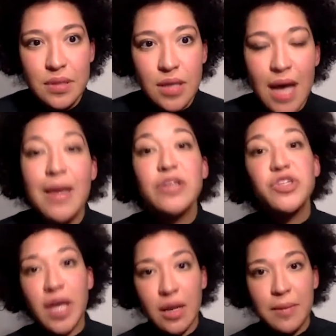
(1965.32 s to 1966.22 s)
i'm
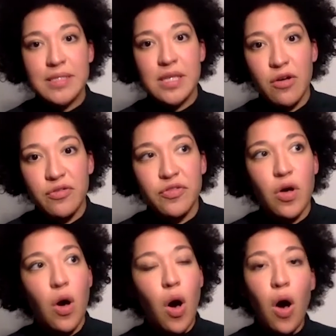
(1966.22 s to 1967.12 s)
educating myself
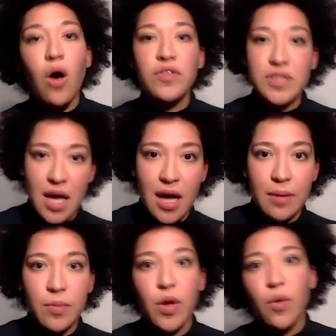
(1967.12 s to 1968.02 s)
all the
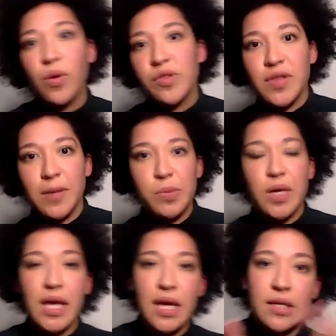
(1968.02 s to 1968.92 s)
time, whether that be
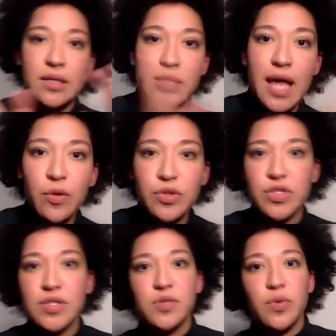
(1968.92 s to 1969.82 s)
in
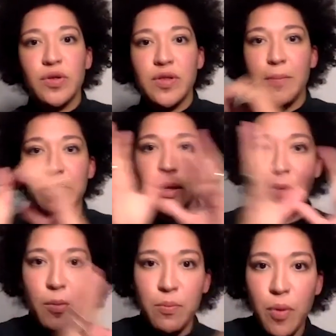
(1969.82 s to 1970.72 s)
languages, whether that be
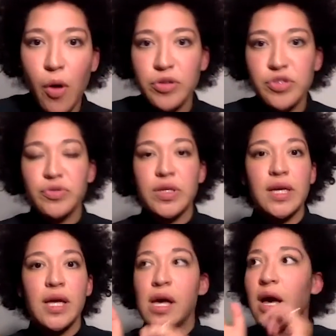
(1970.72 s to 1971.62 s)
about
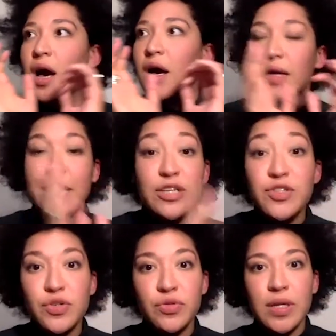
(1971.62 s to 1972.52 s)
poetry, uh,
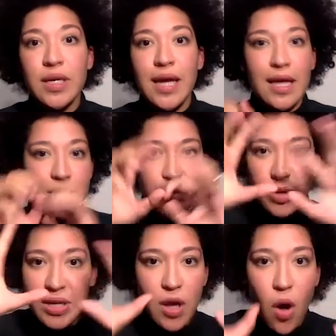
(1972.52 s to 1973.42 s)
history, and
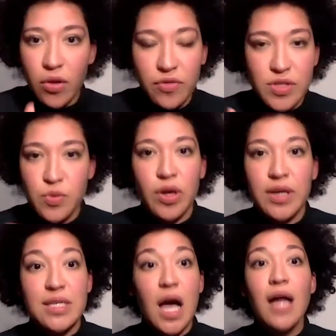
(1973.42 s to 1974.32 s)
putting all of this work
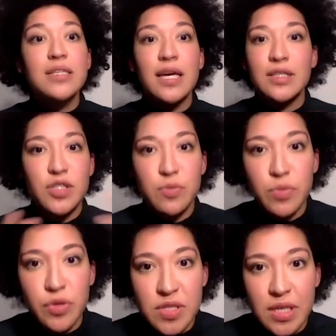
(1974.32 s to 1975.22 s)
into context, the
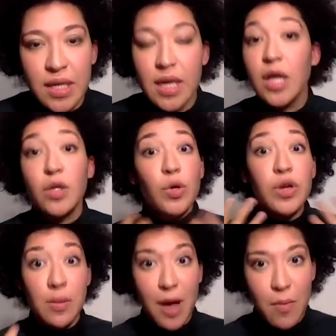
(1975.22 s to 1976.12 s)
music,
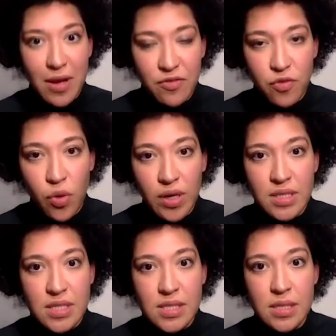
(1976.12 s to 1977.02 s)
learning about my
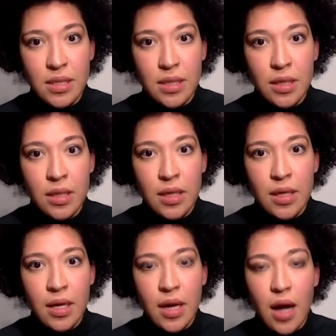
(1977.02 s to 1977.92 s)
voice.
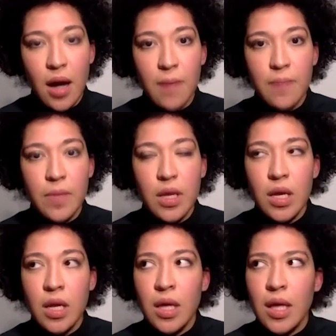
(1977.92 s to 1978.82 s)
Um,
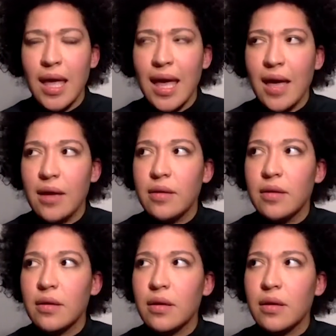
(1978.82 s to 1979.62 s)
and